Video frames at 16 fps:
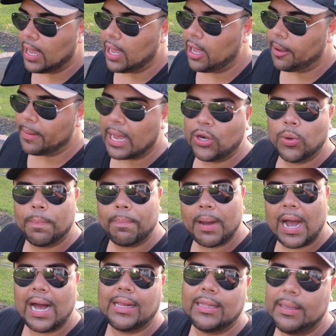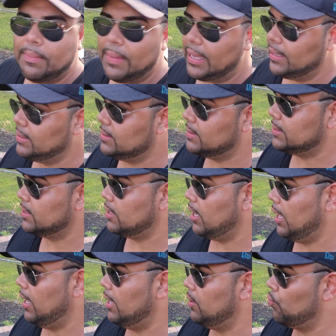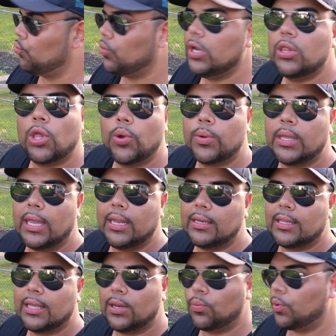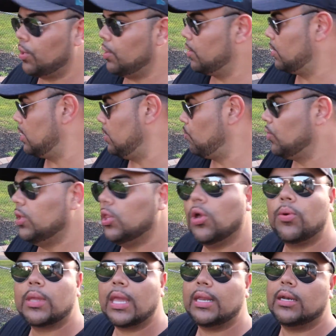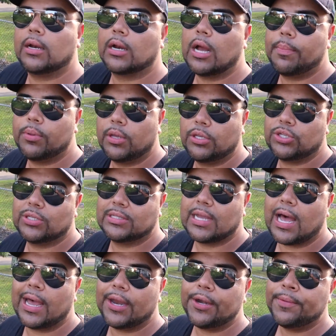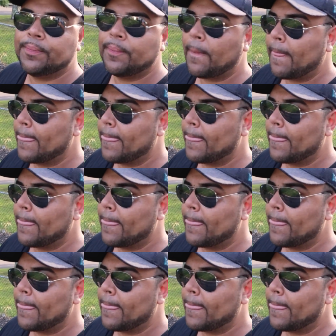I know Poly makes a relocate kit where you can relocate it a couple of inches higher,